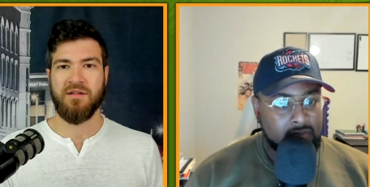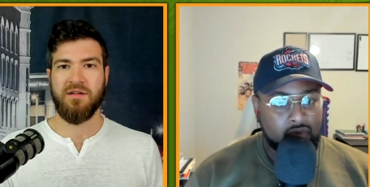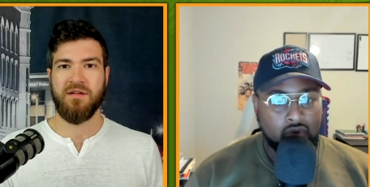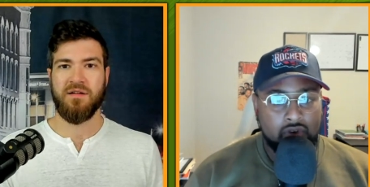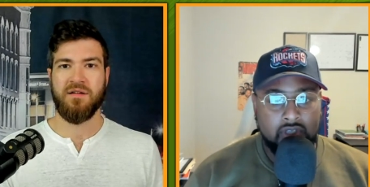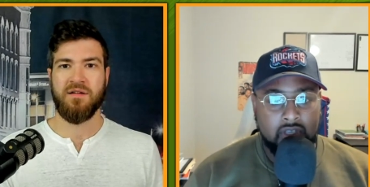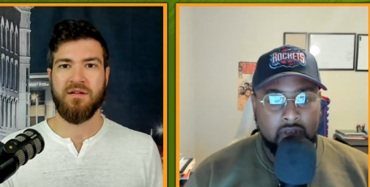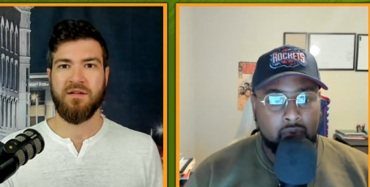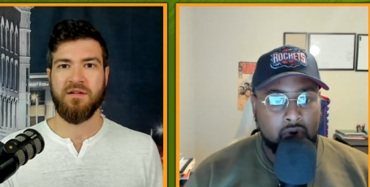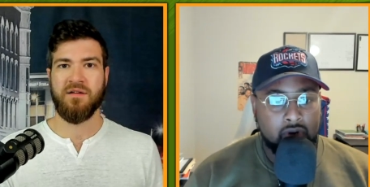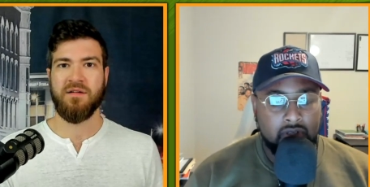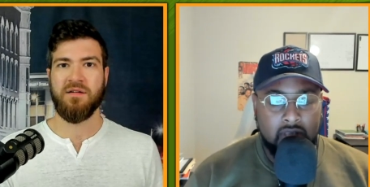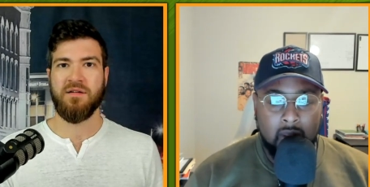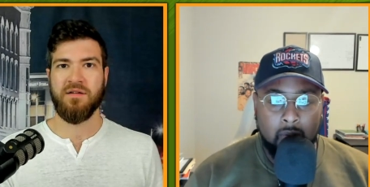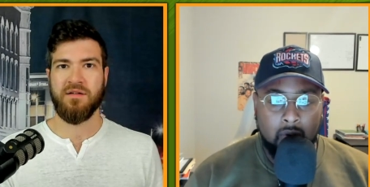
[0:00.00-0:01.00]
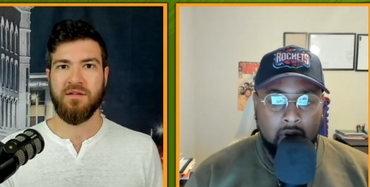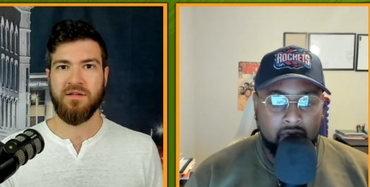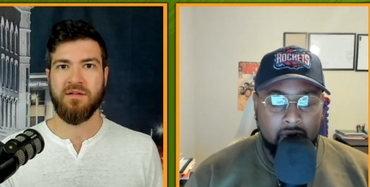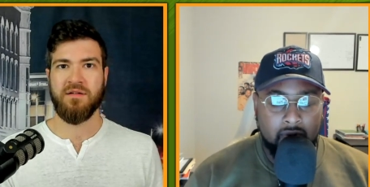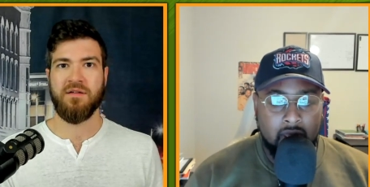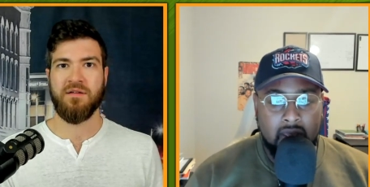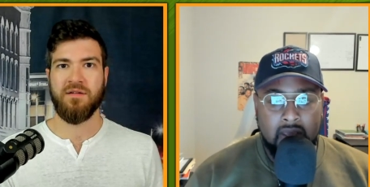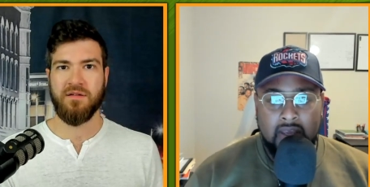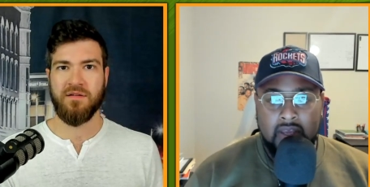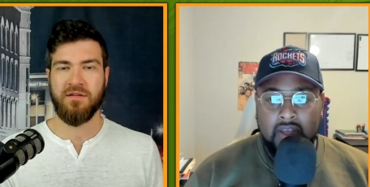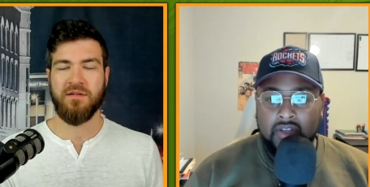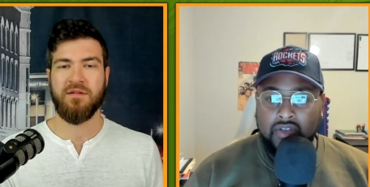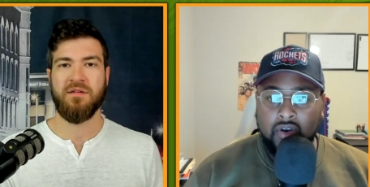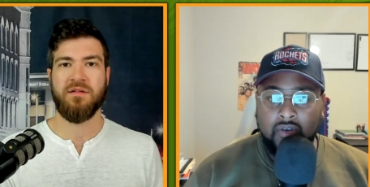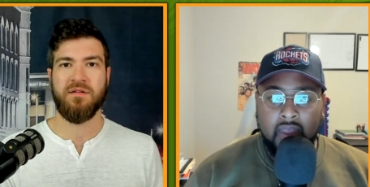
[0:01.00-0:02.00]
Speaker 1: 14 points came away from that.
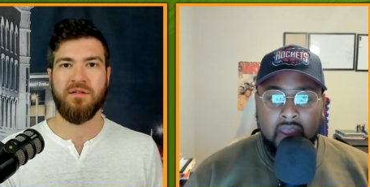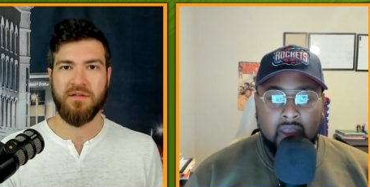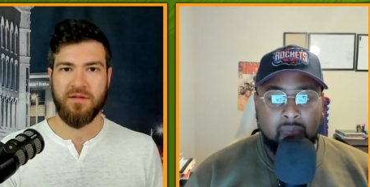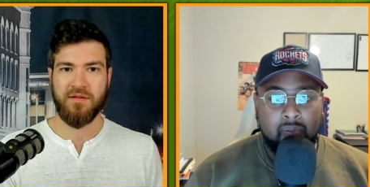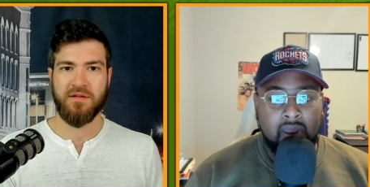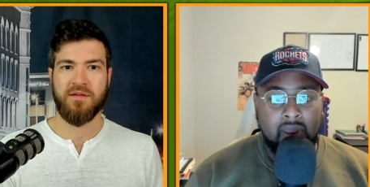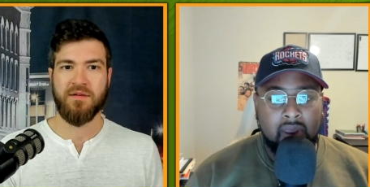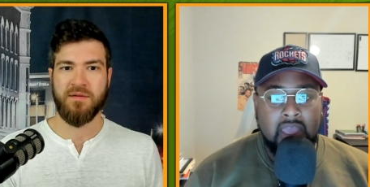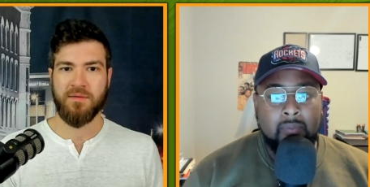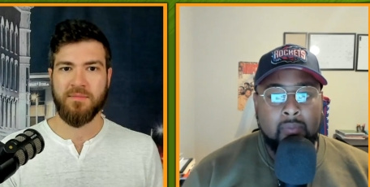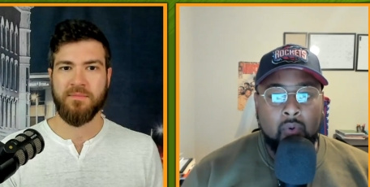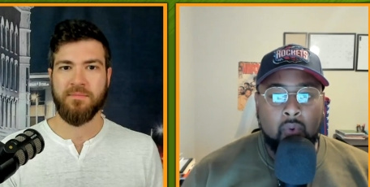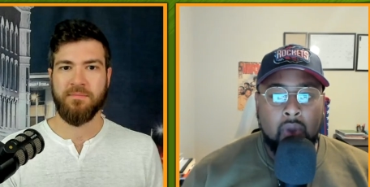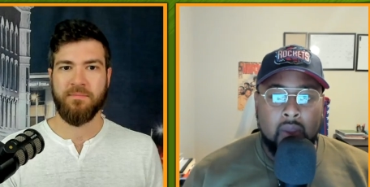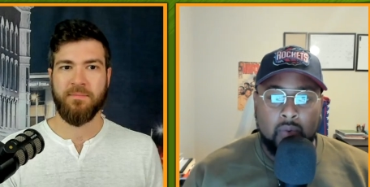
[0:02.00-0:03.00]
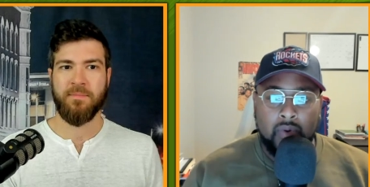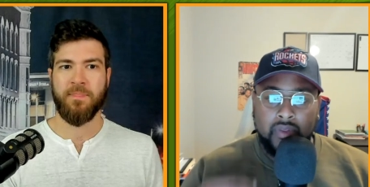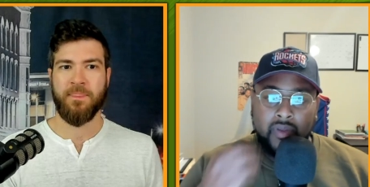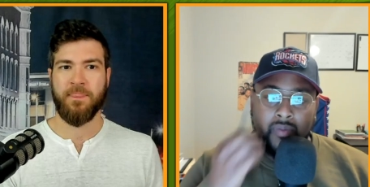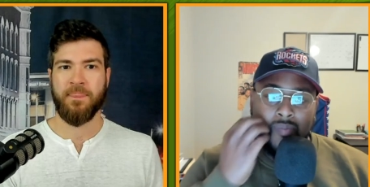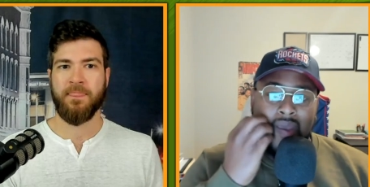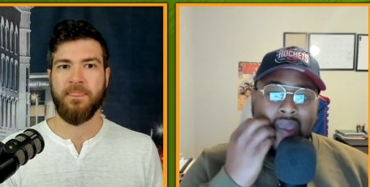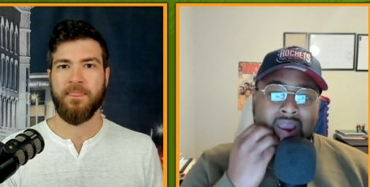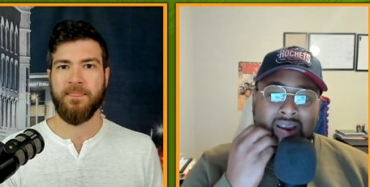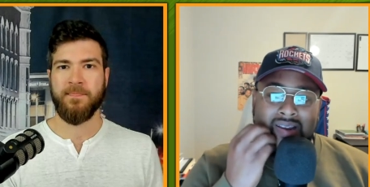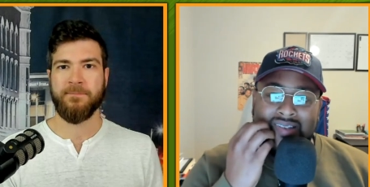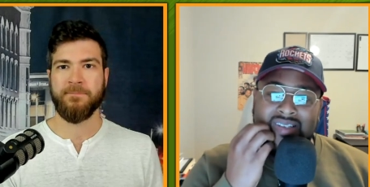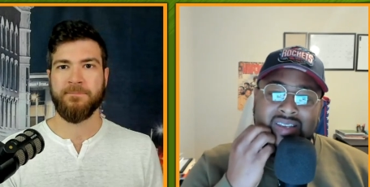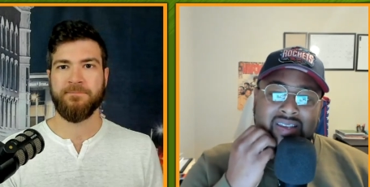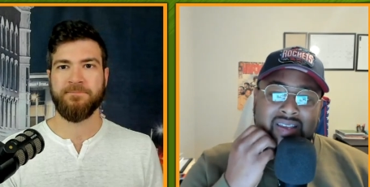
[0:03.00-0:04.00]
So if they can play keep away with the
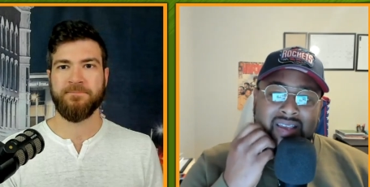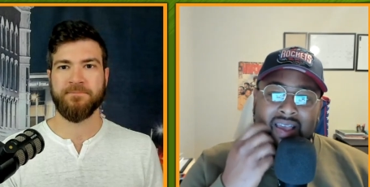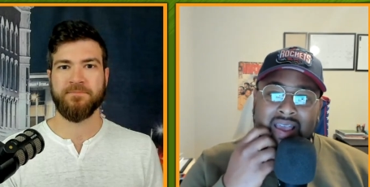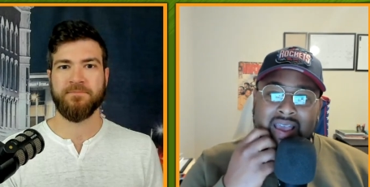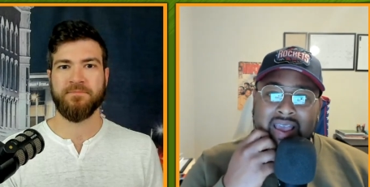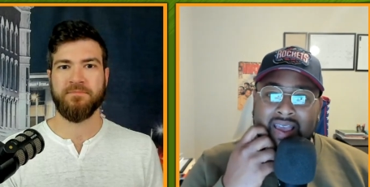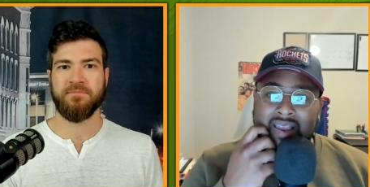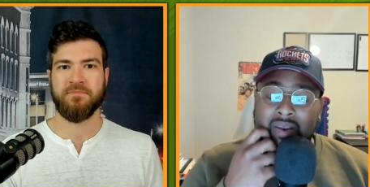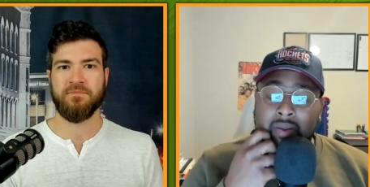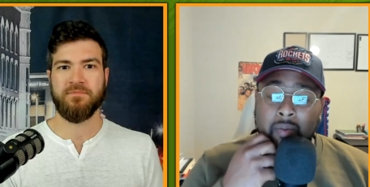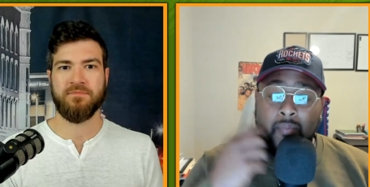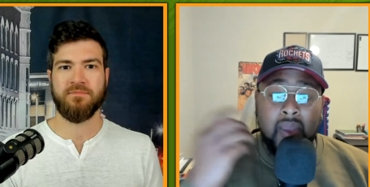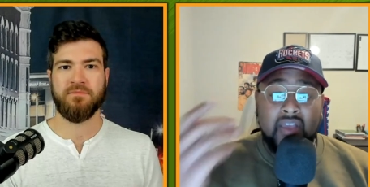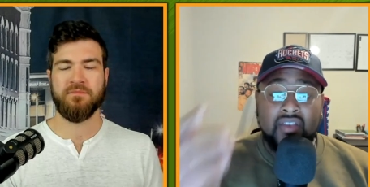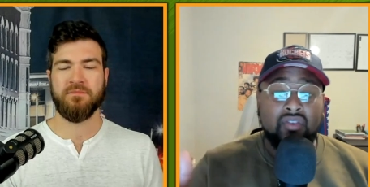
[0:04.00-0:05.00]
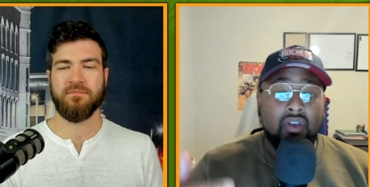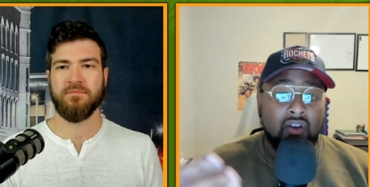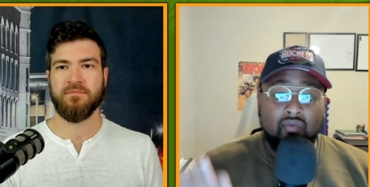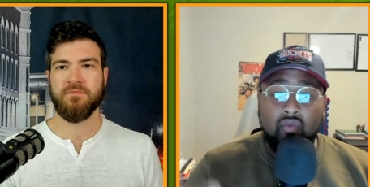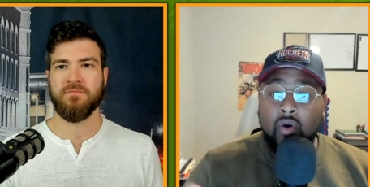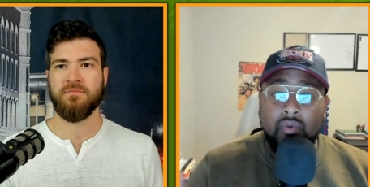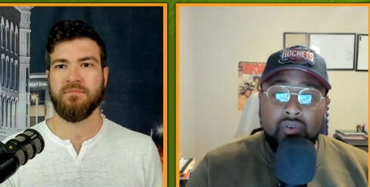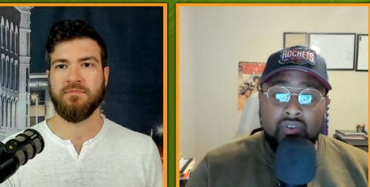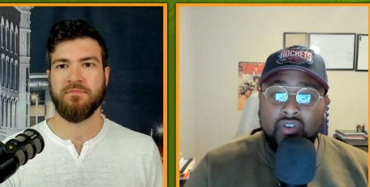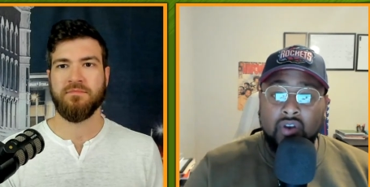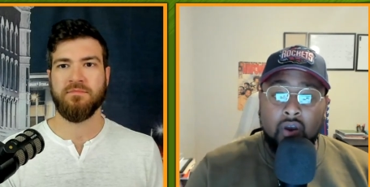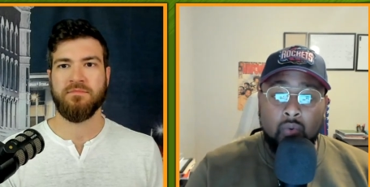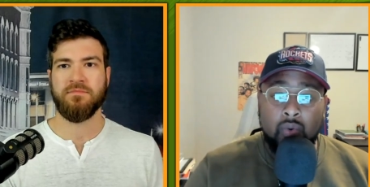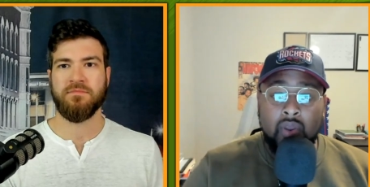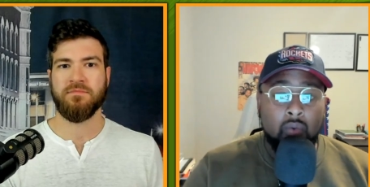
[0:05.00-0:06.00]
Bears, and based off what we
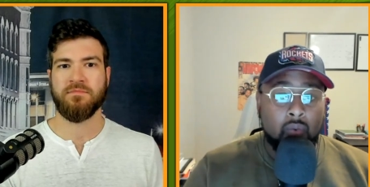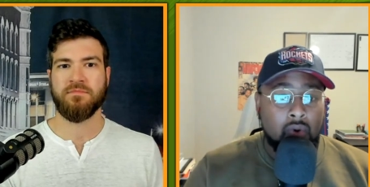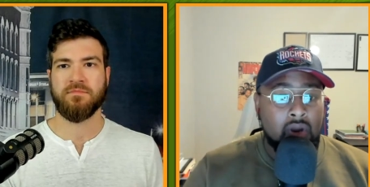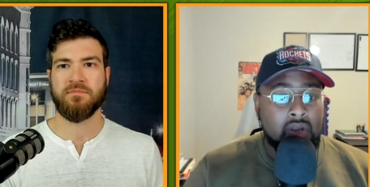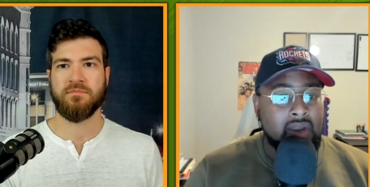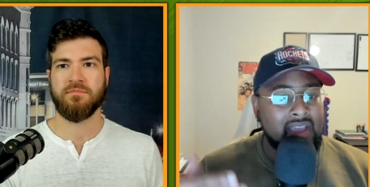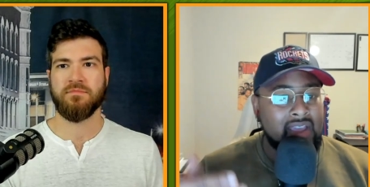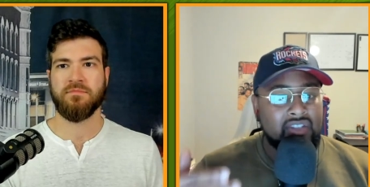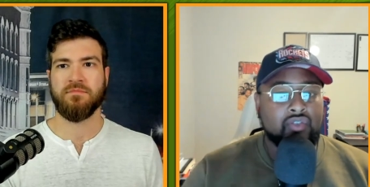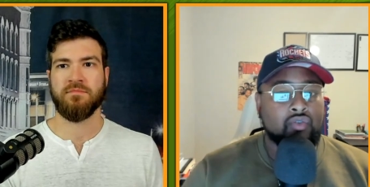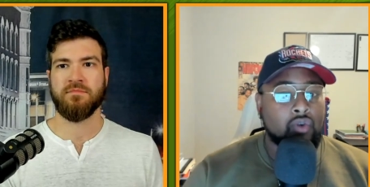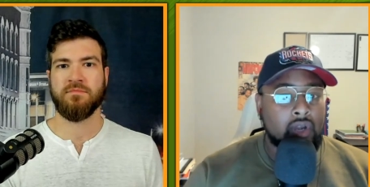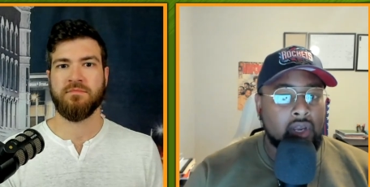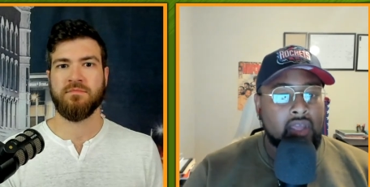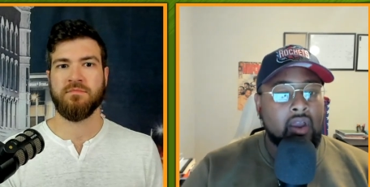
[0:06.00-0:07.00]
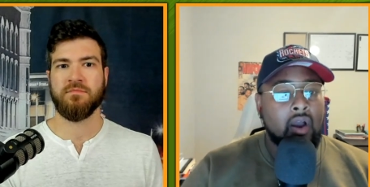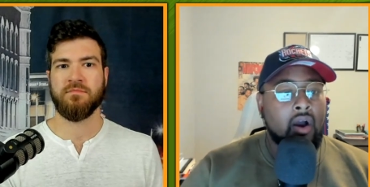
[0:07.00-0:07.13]
saw week 1, a struggling